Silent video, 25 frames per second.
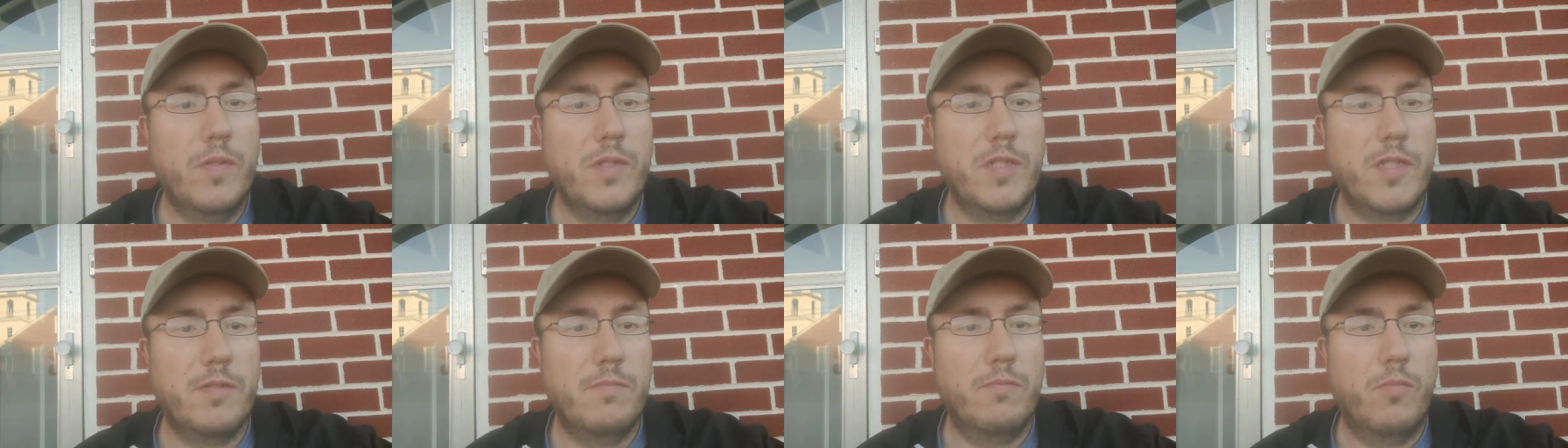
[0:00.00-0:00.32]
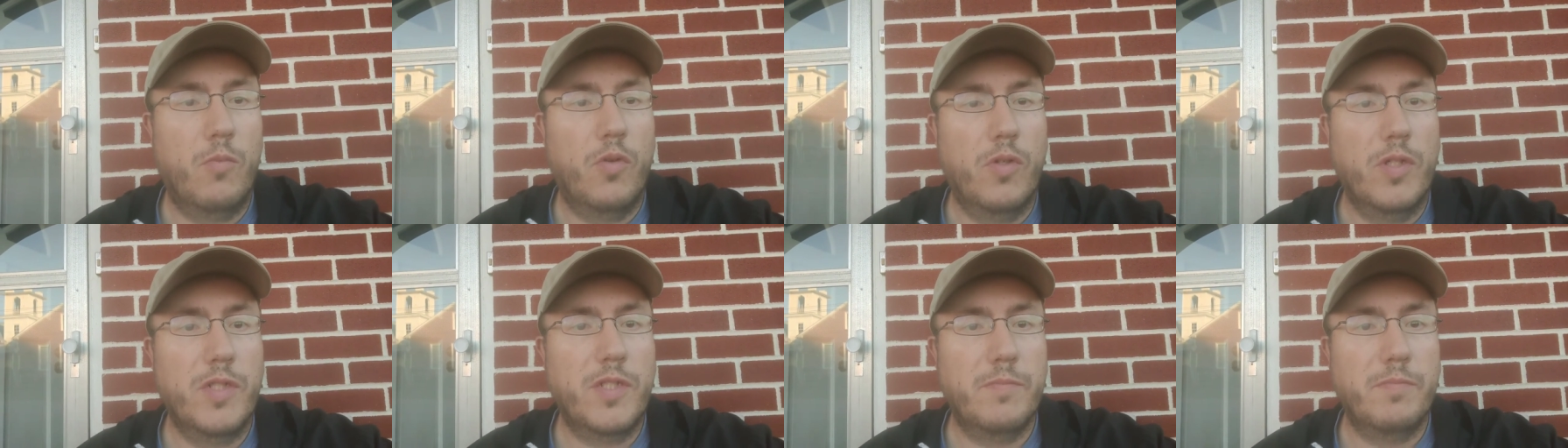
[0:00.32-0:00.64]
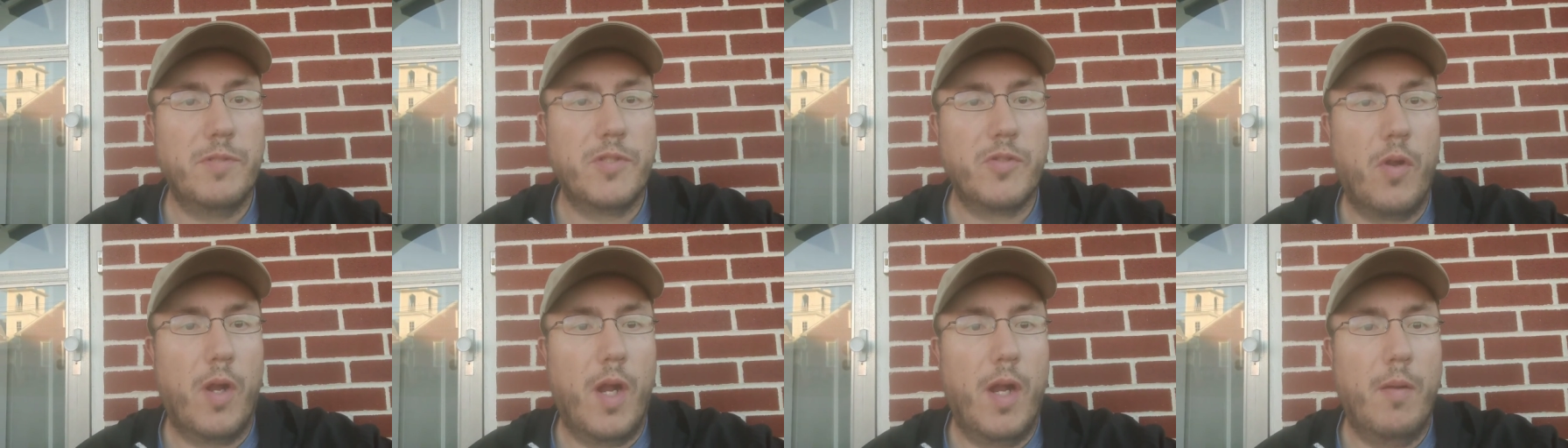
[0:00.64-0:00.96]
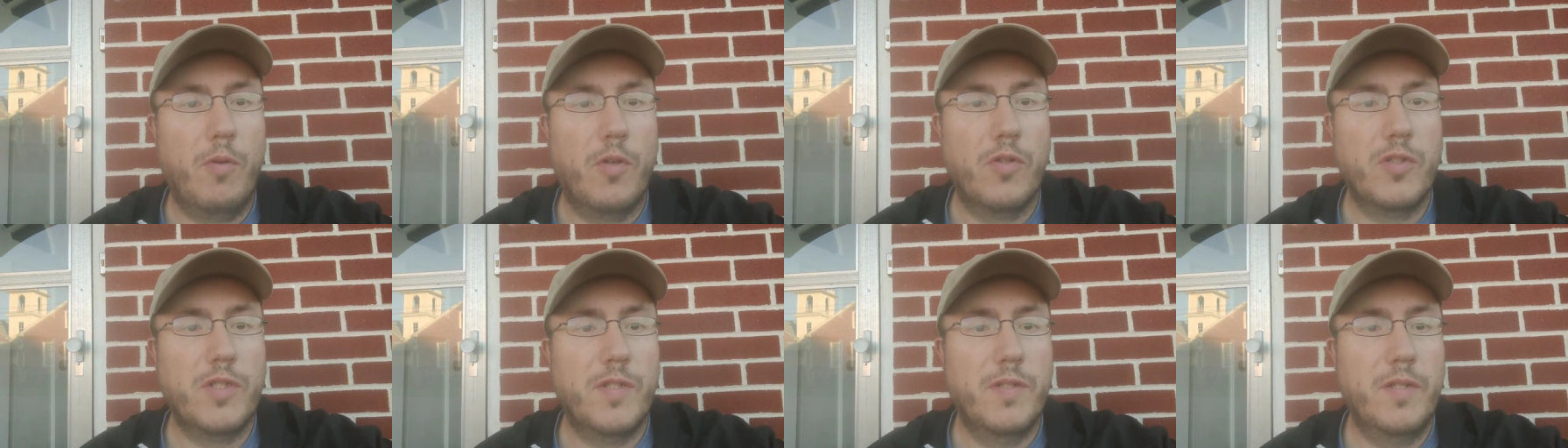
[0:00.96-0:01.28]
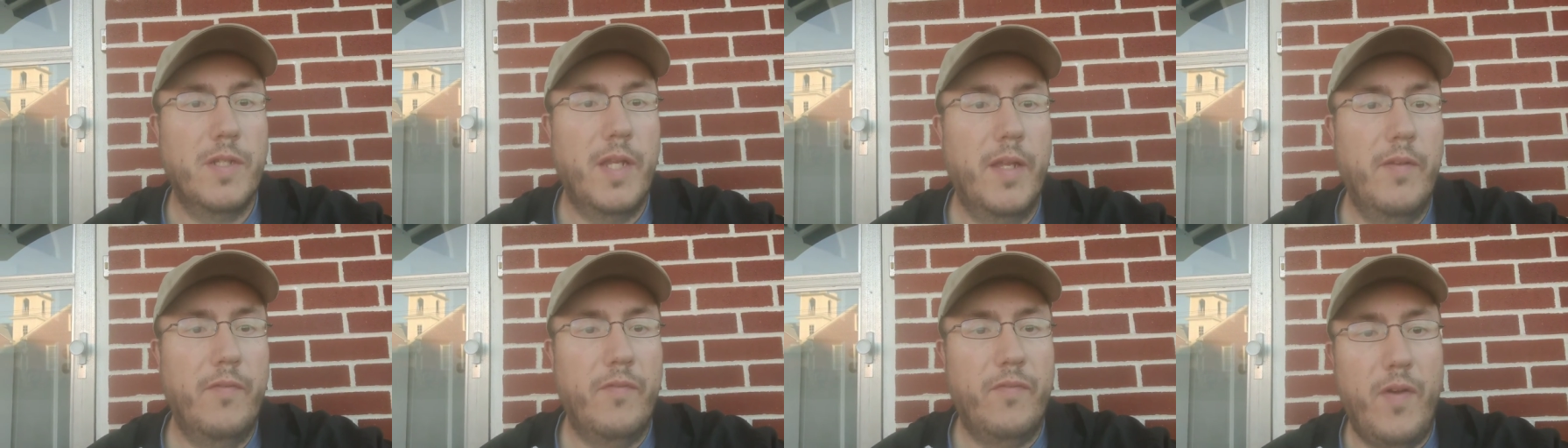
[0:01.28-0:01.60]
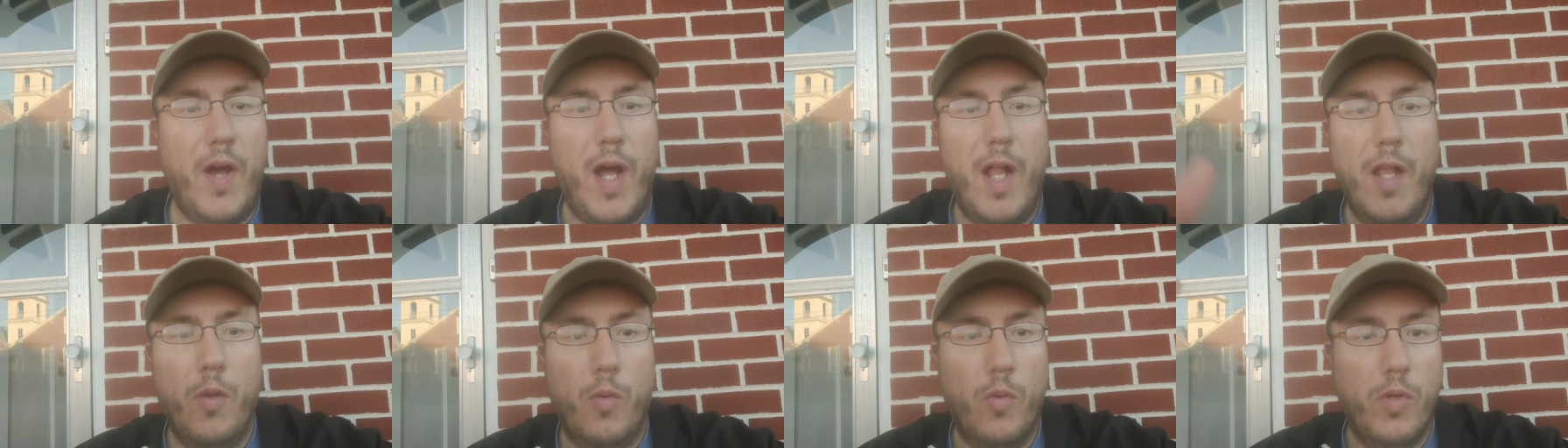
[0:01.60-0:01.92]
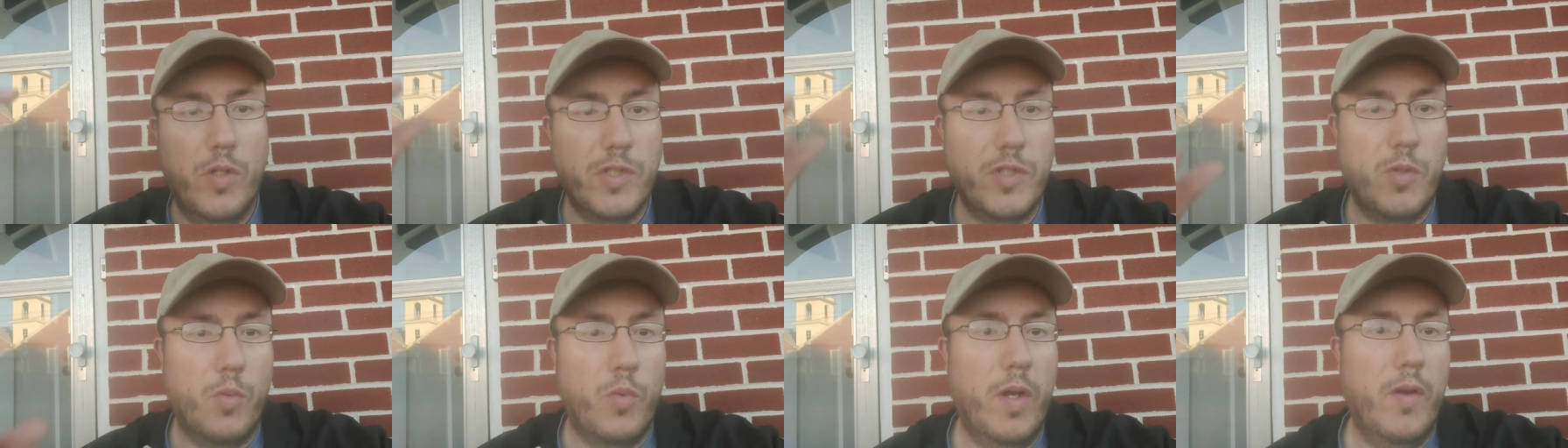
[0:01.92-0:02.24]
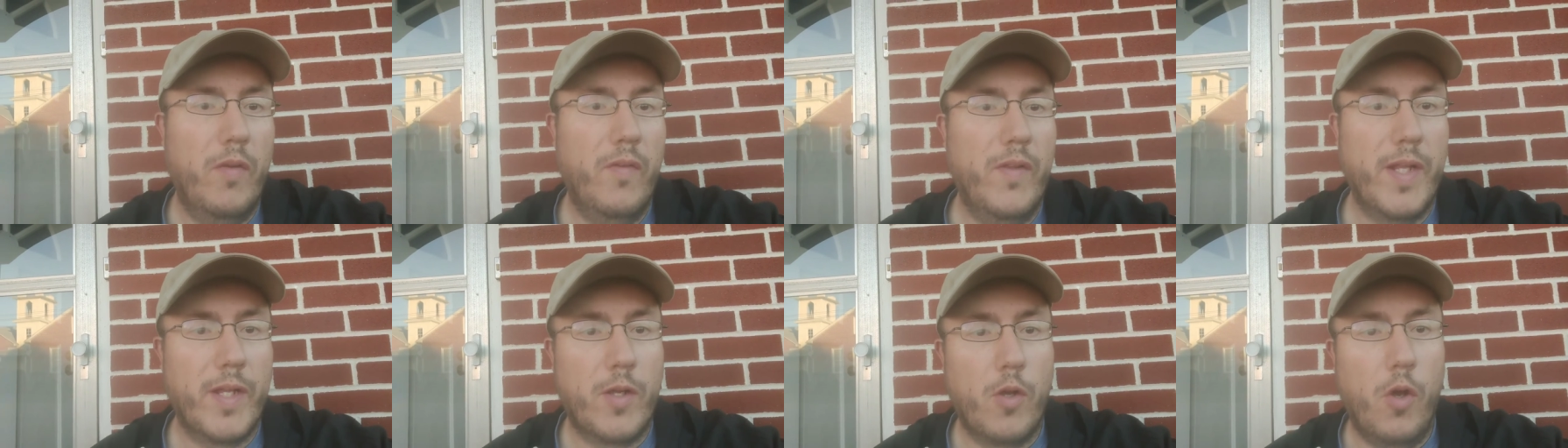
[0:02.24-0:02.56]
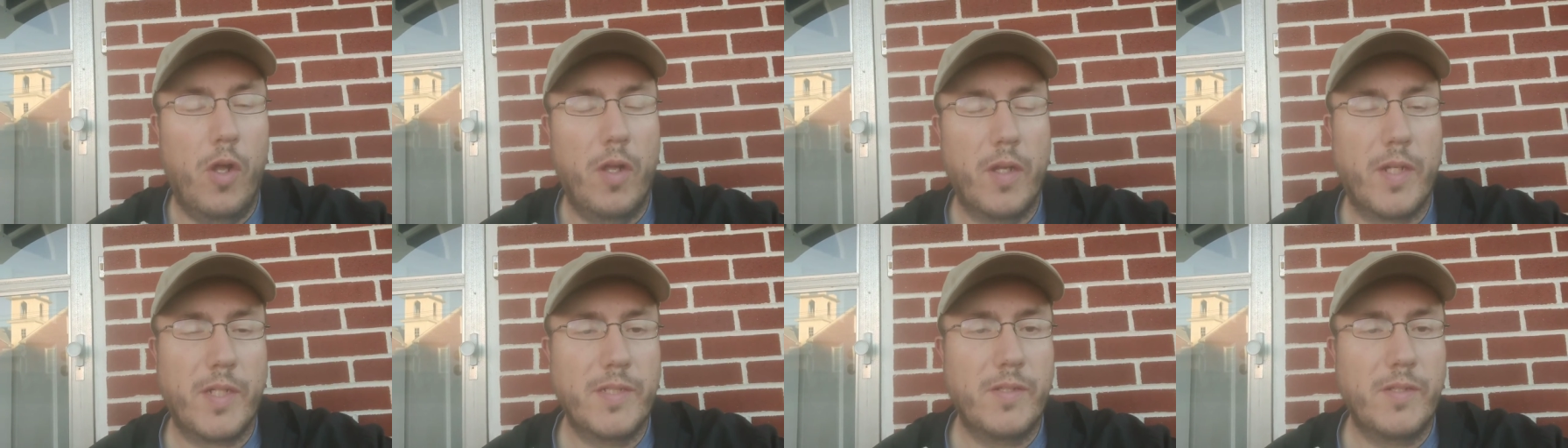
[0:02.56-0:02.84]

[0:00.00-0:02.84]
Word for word: some more subscribers and, and followers or whatever they call it.